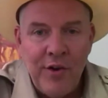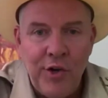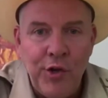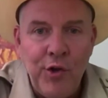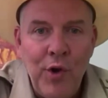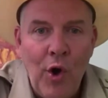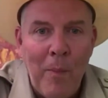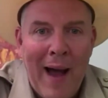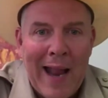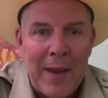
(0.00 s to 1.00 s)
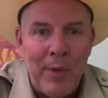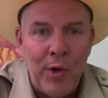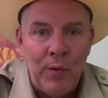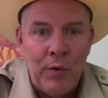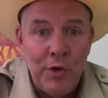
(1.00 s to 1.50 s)
Do you yeah. know Mike
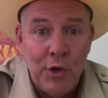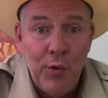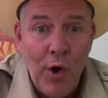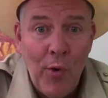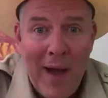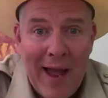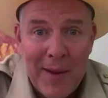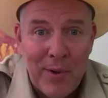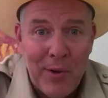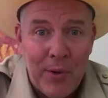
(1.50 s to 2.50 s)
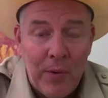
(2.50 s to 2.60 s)
Boone? Do you know Mike Boone?